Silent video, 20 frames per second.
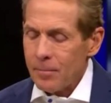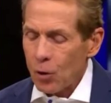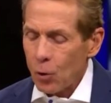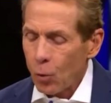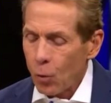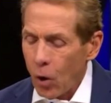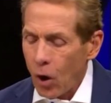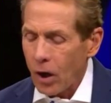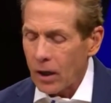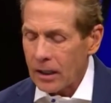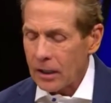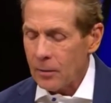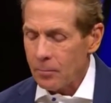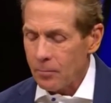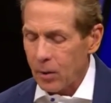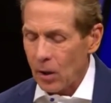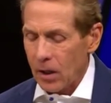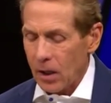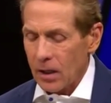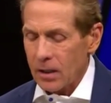They made
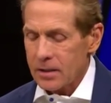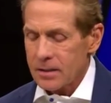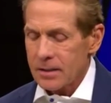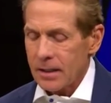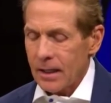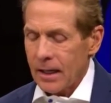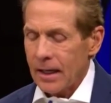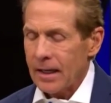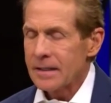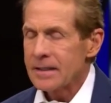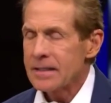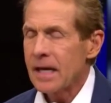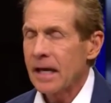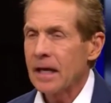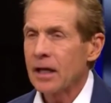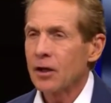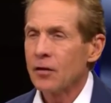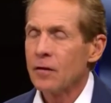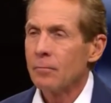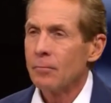20 of
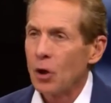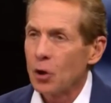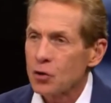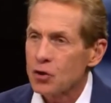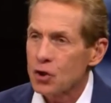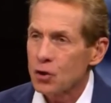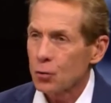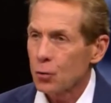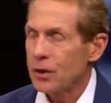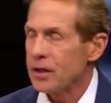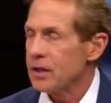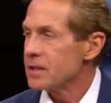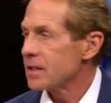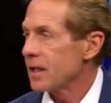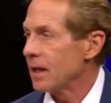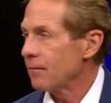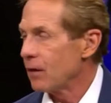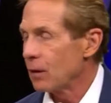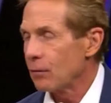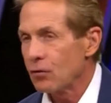47 three-point
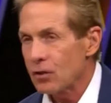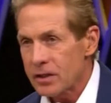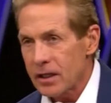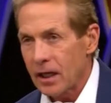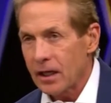shots.